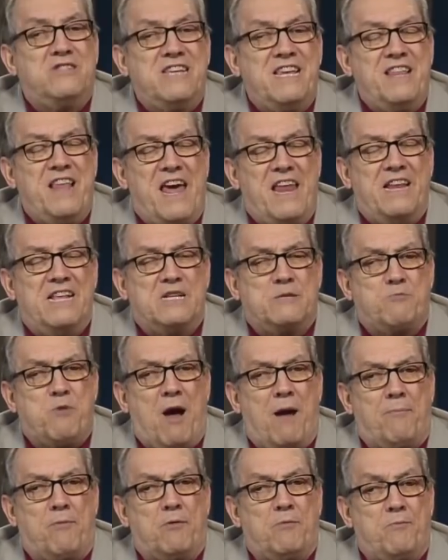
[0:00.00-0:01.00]
you see that in its
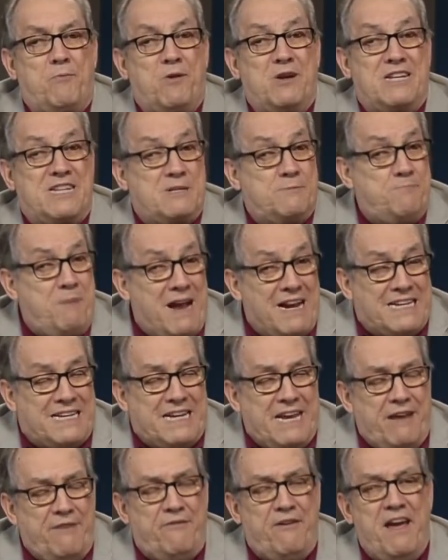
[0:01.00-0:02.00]
proper
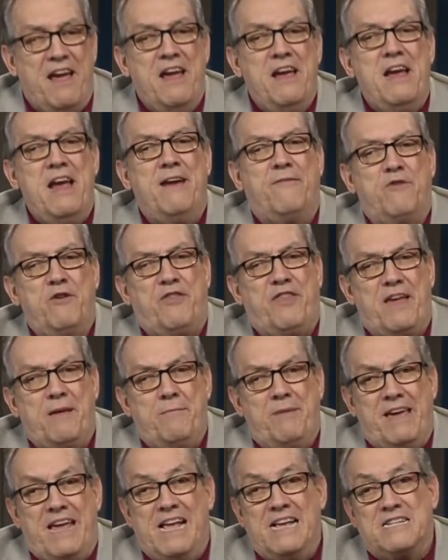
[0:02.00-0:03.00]
perspective,
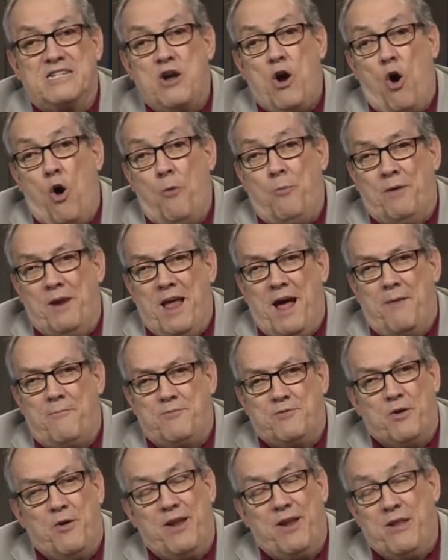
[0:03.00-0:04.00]
everything begins to open
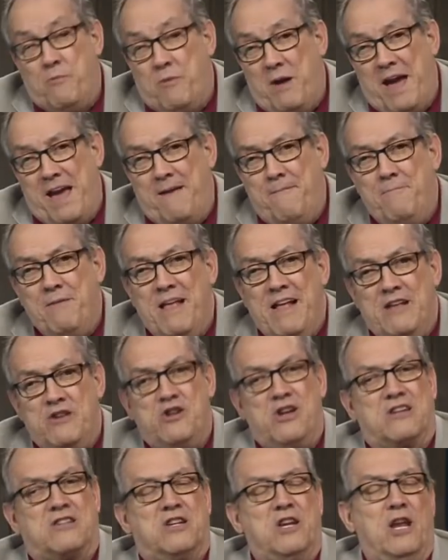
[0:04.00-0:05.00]
up. So anyway,
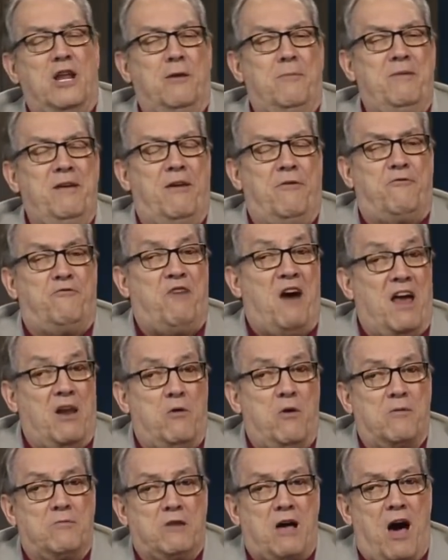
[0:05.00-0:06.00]
just a little bit of
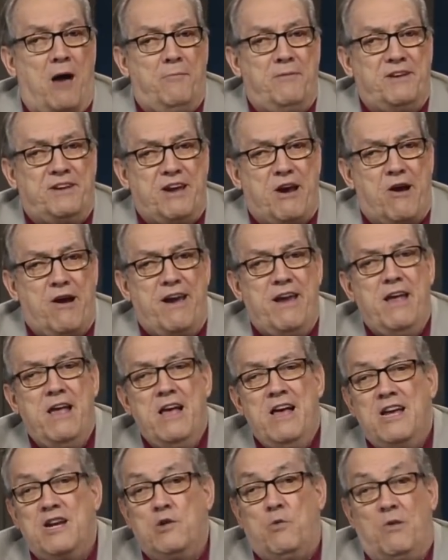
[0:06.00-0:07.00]
follow-up commentary
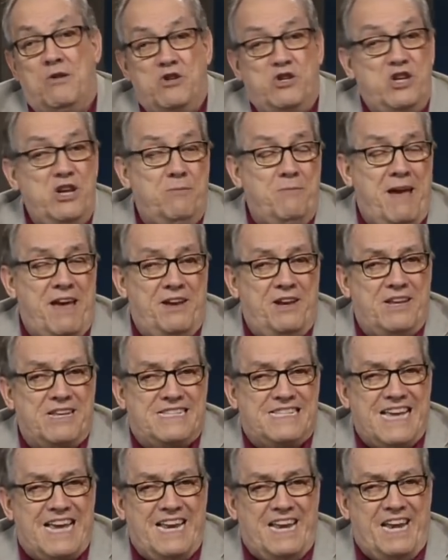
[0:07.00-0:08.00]
to what Jim had to
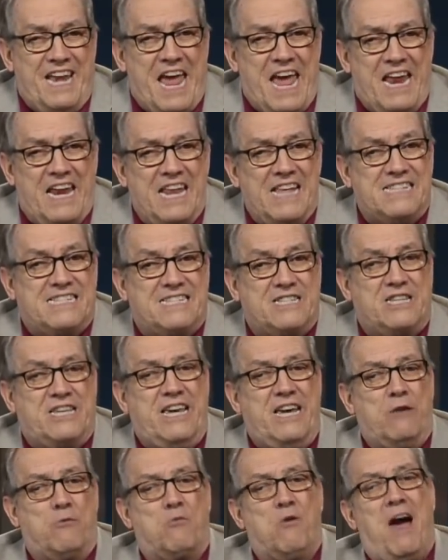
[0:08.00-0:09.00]
say today. Let's
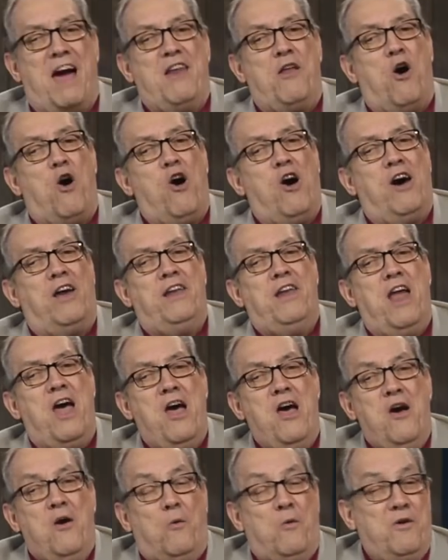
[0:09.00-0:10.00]
get right on
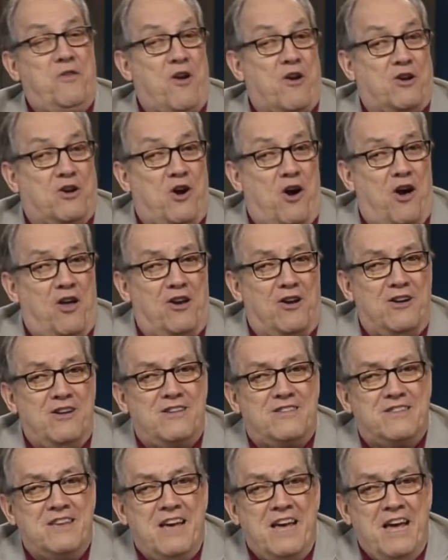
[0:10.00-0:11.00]
with our
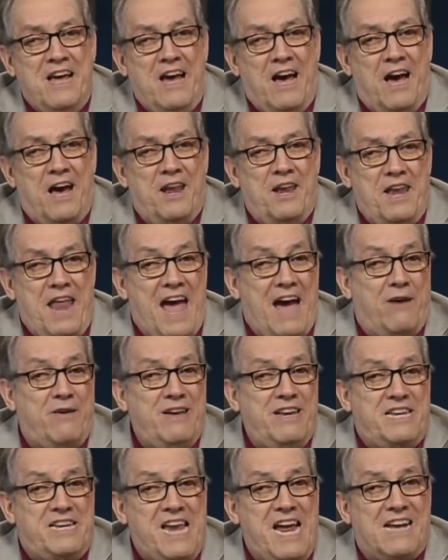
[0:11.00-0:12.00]
callers. Now
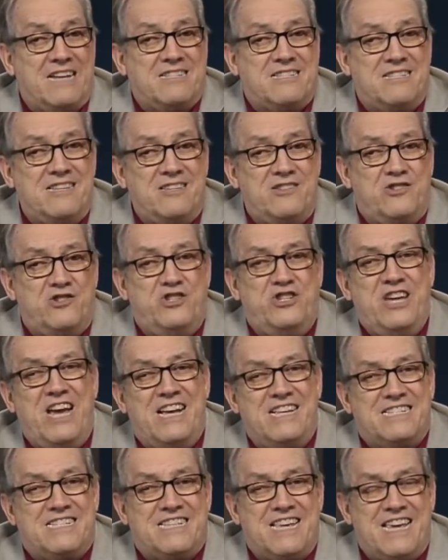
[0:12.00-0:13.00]
in Texas,
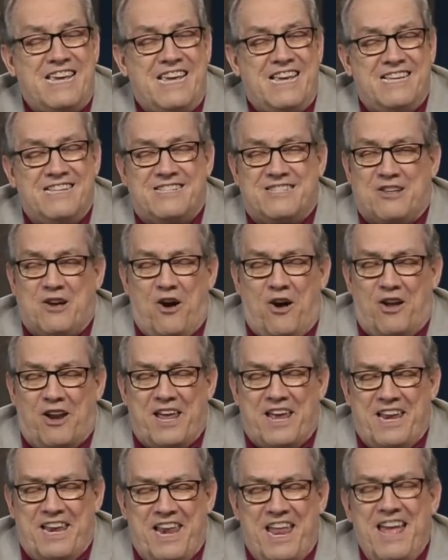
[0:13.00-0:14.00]
Jesse is
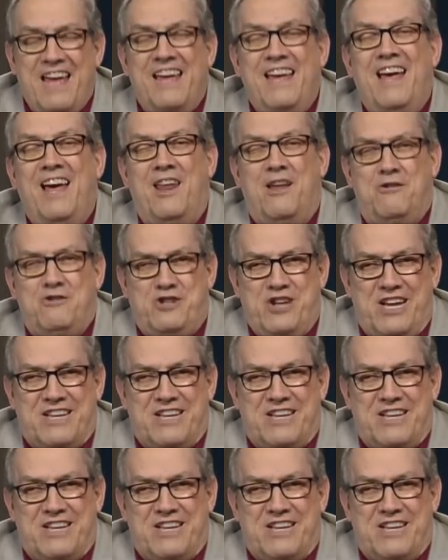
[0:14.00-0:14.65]
calling. Hello,